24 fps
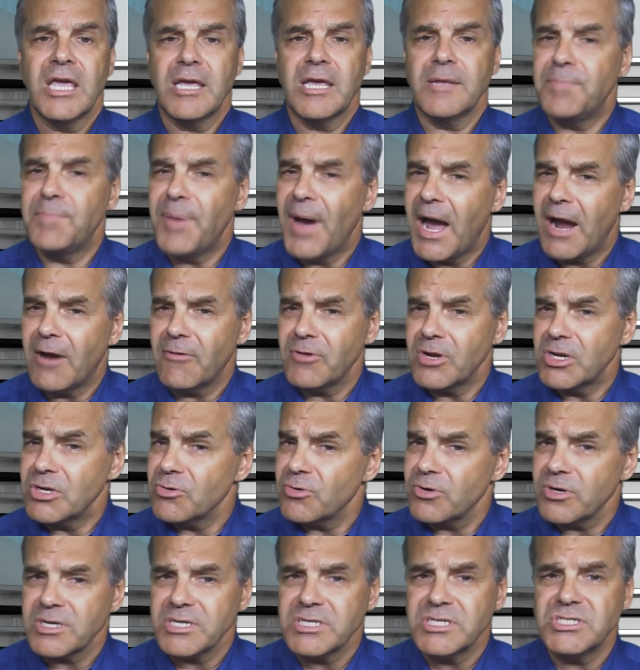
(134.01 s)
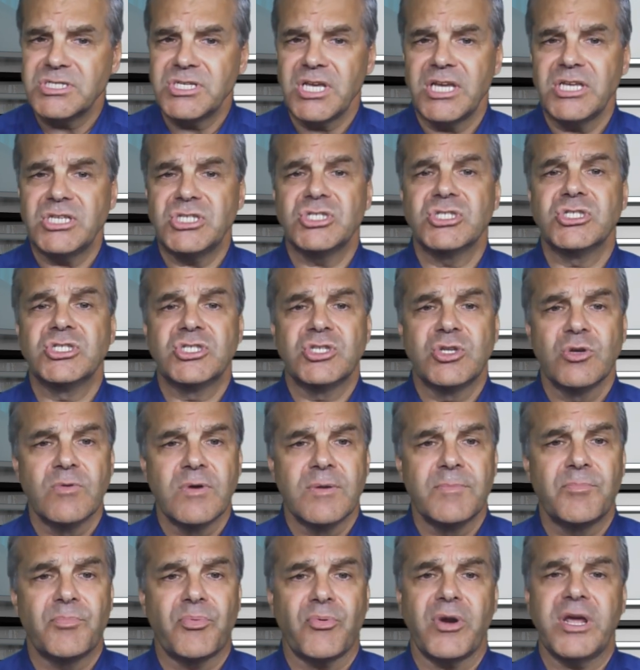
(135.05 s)
empowering organizations to
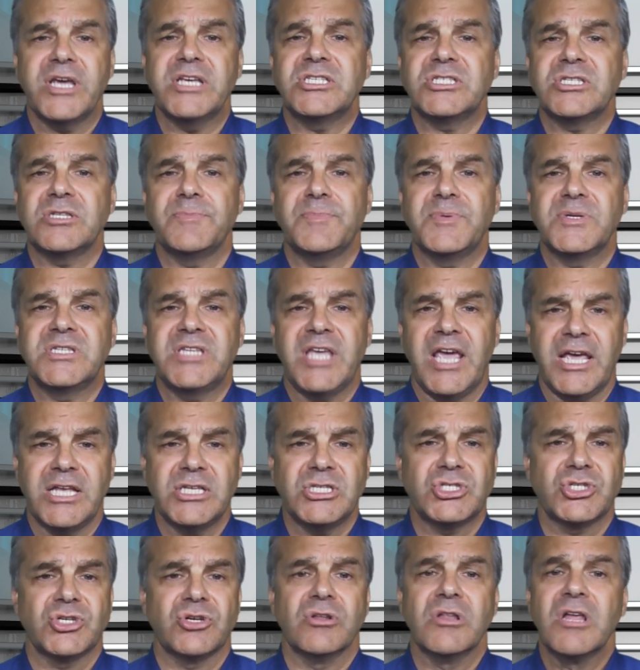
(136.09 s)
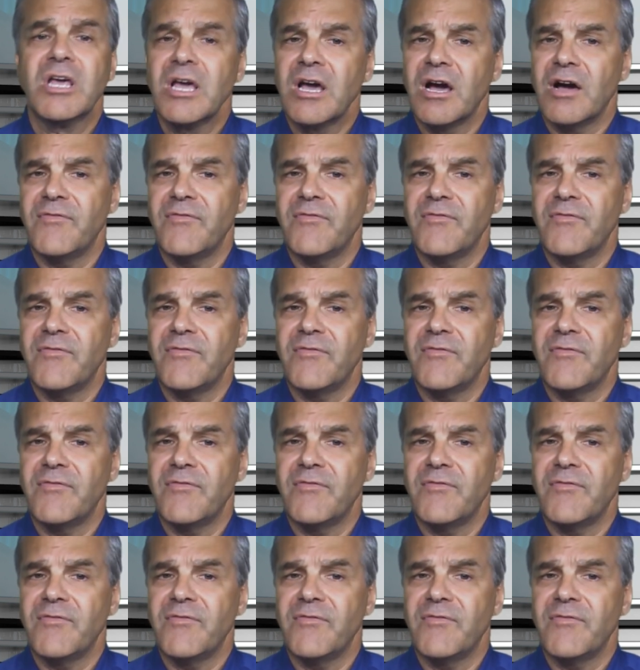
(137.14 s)
embrace the potential